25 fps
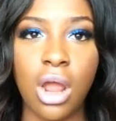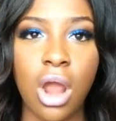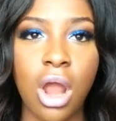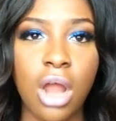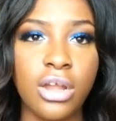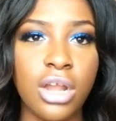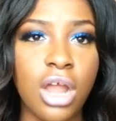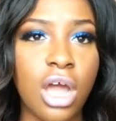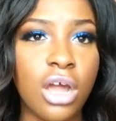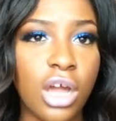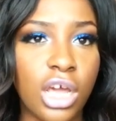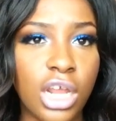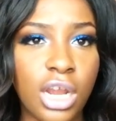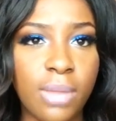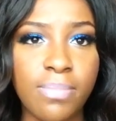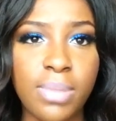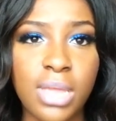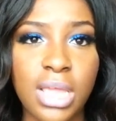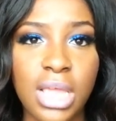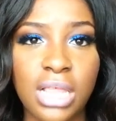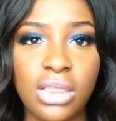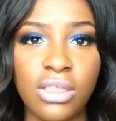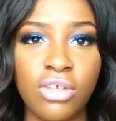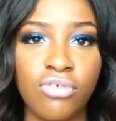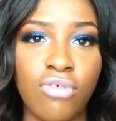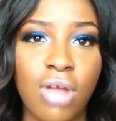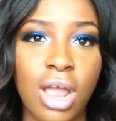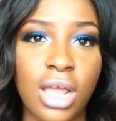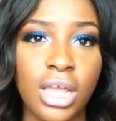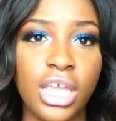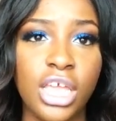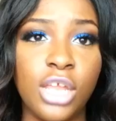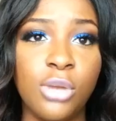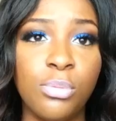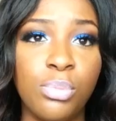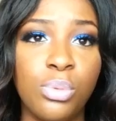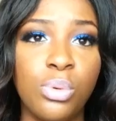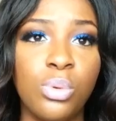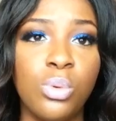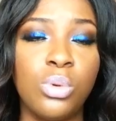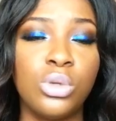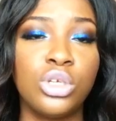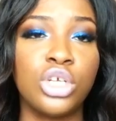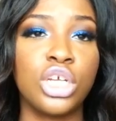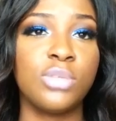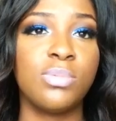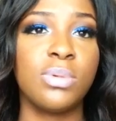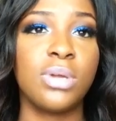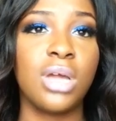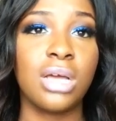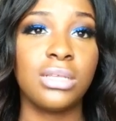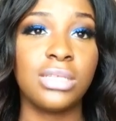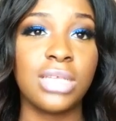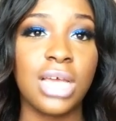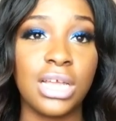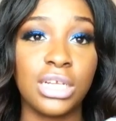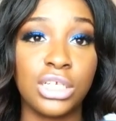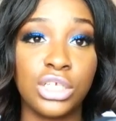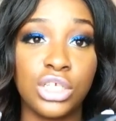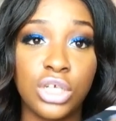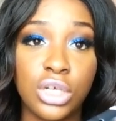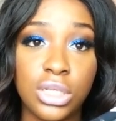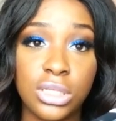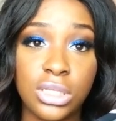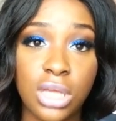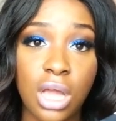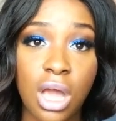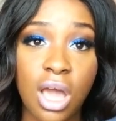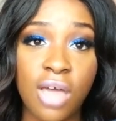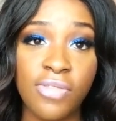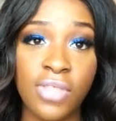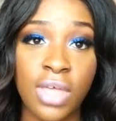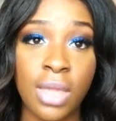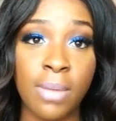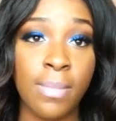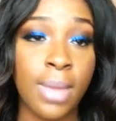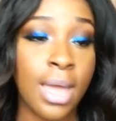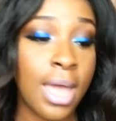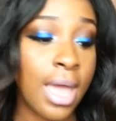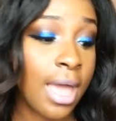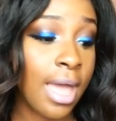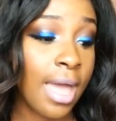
are not going to be in the ranking pool just because I just got them